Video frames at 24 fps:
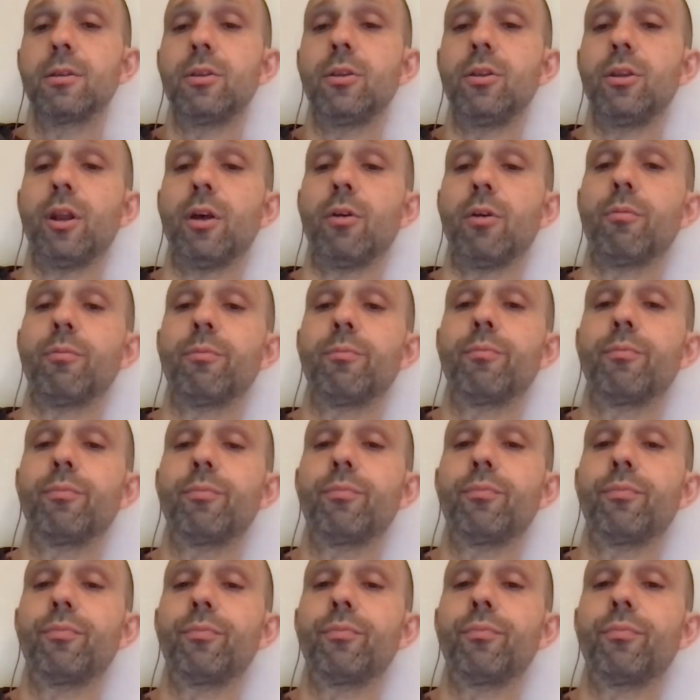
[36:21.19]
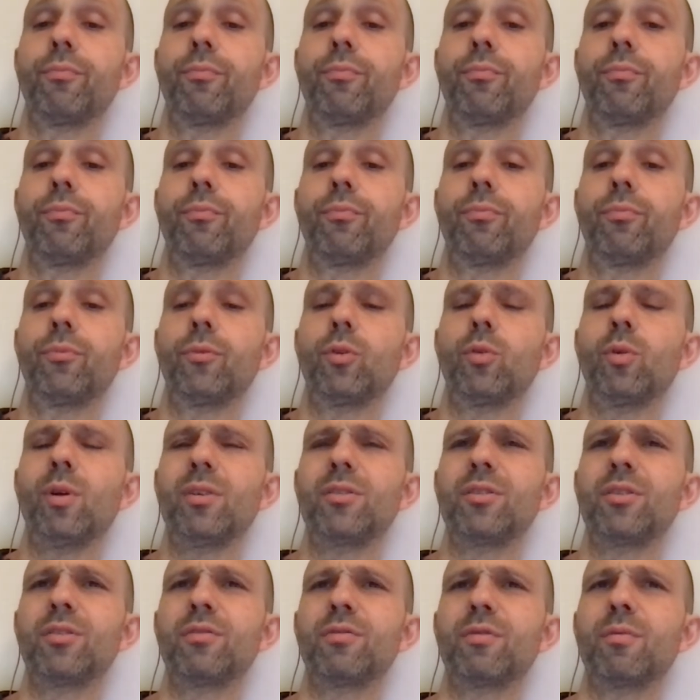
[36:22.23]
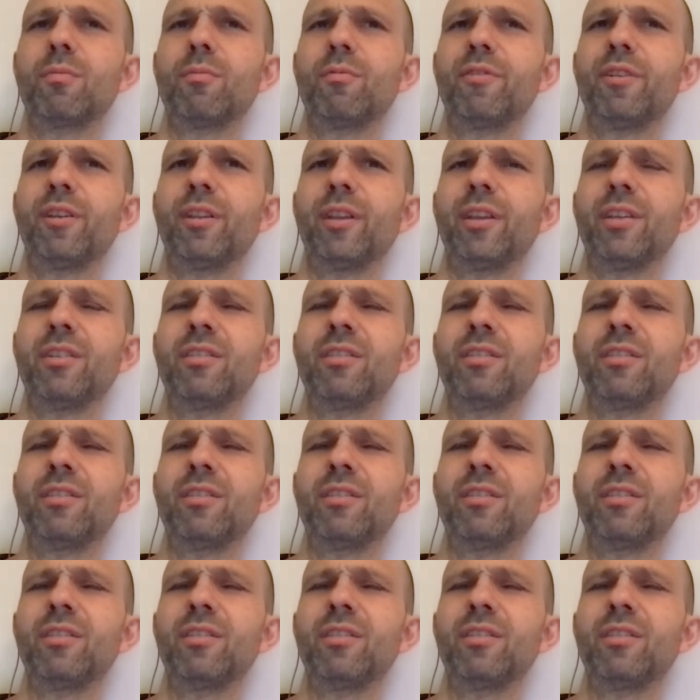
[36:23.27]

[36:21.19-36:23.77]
you know, who else is from Philly?